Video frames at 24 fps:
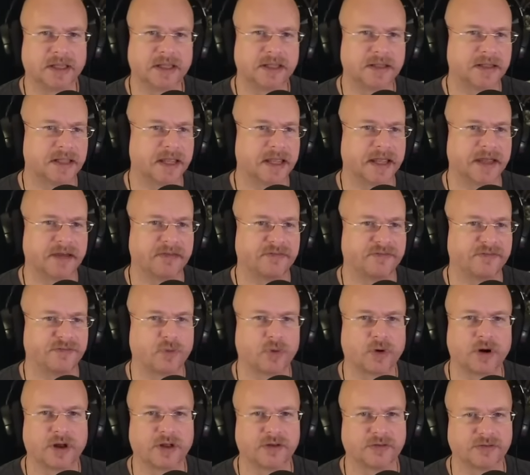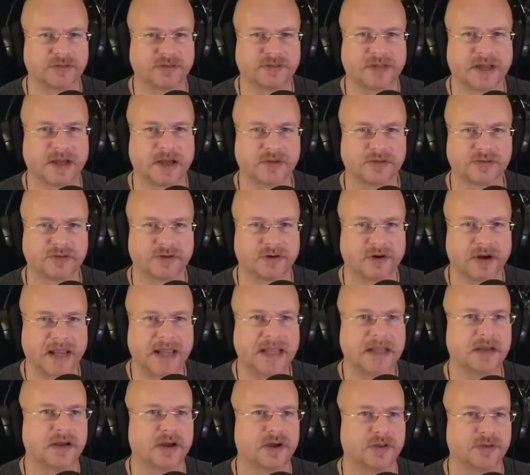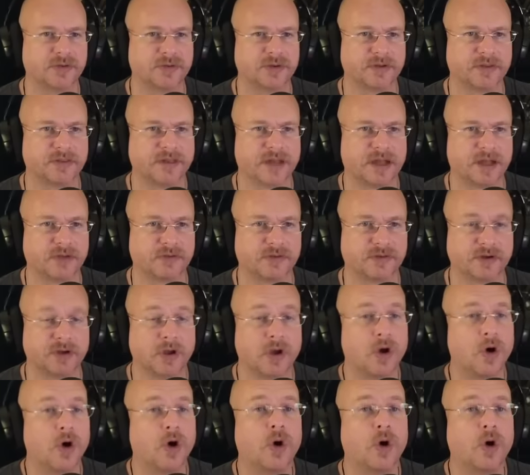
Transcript: and they have 400,000 or 800,000